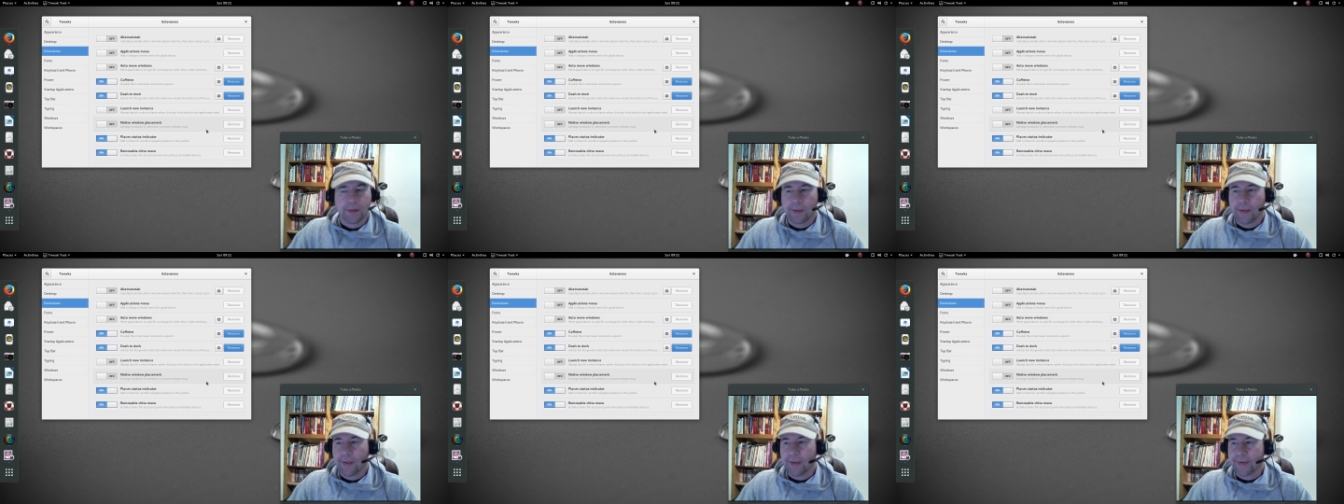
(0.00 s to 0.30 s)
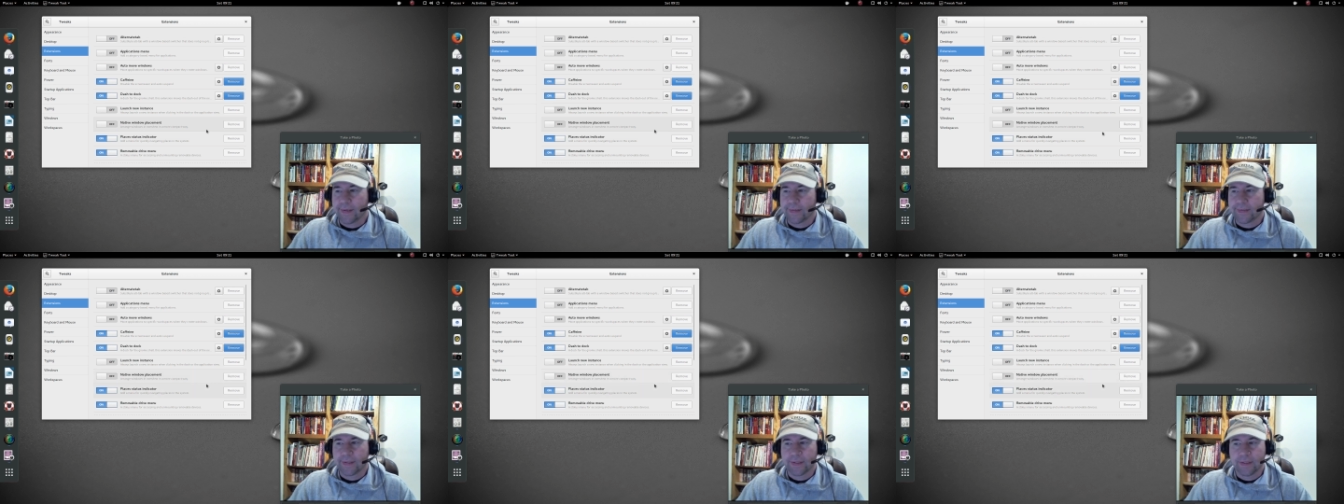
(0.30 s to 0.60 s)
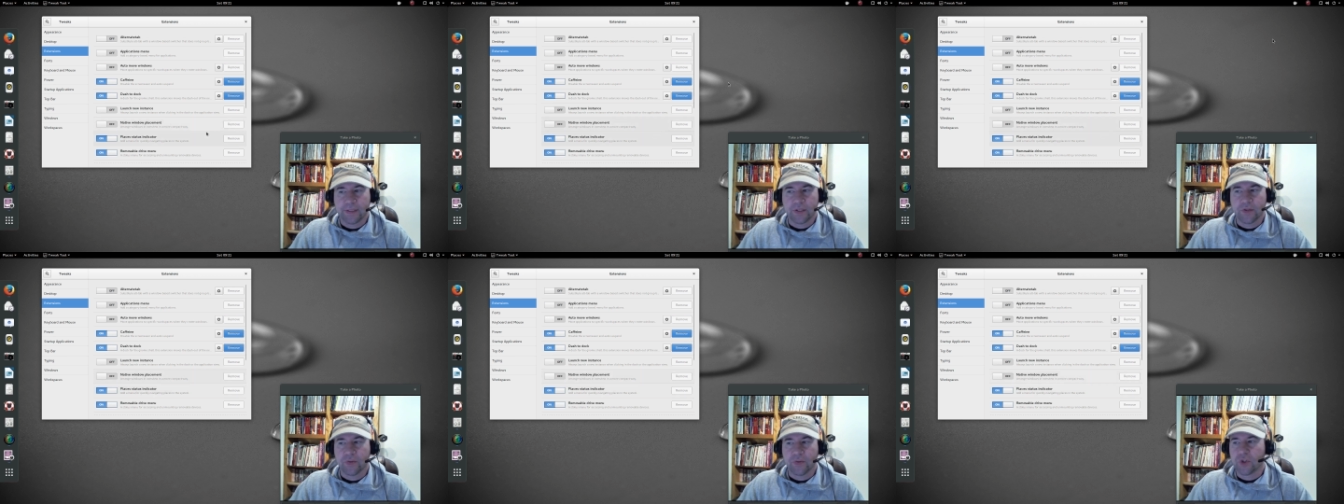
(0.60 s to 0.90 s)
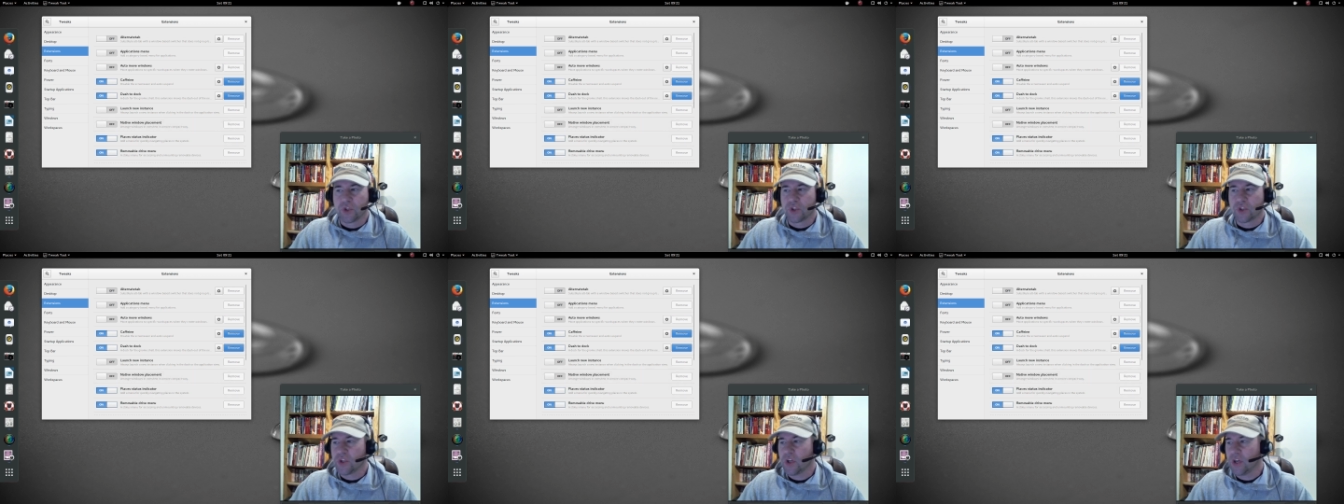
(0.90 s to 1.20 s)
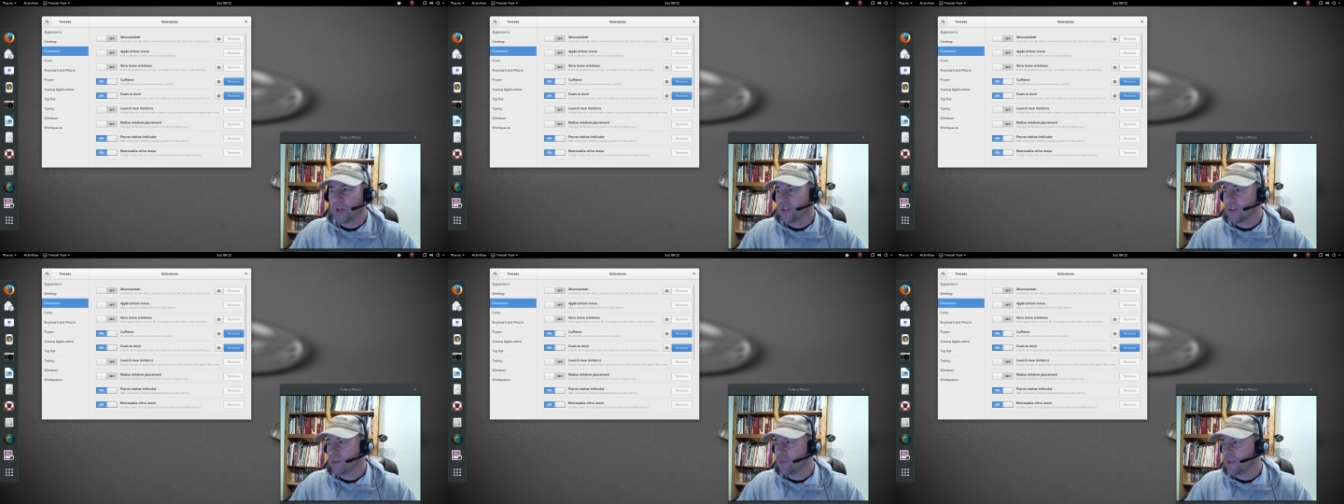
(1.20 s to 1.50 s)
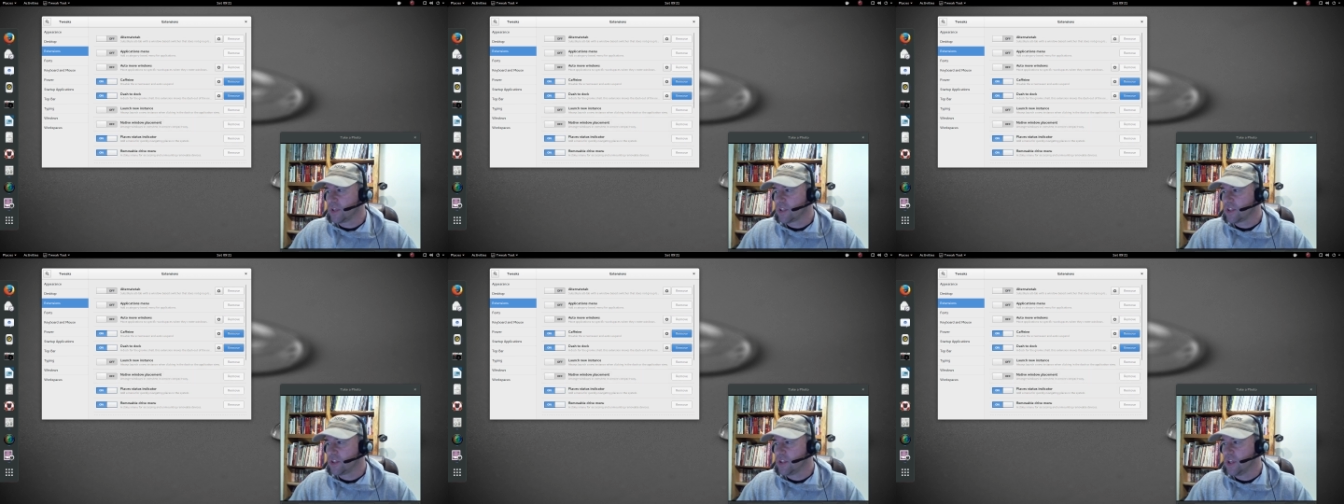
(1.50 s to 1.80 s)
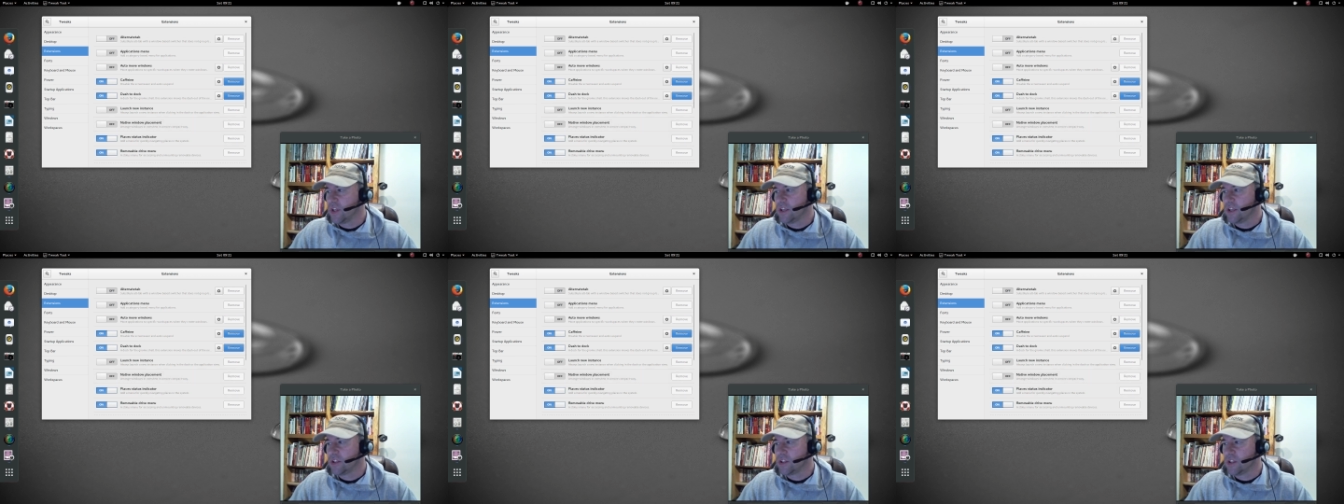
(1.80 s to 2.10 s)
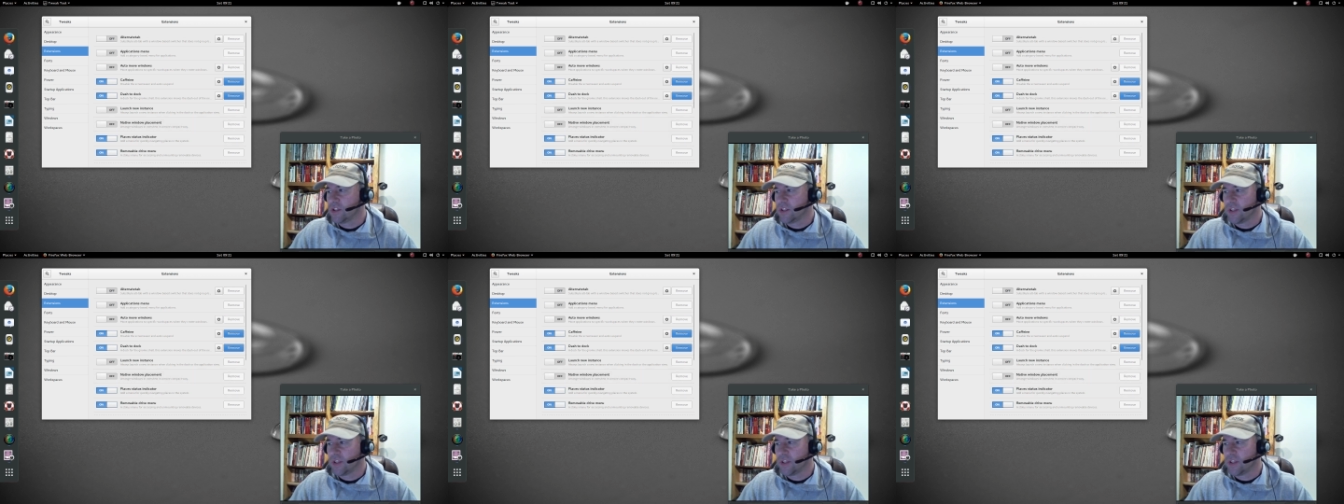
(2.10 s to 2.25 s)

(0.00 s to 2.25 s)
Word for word: Like I said, there, there's tons of extensions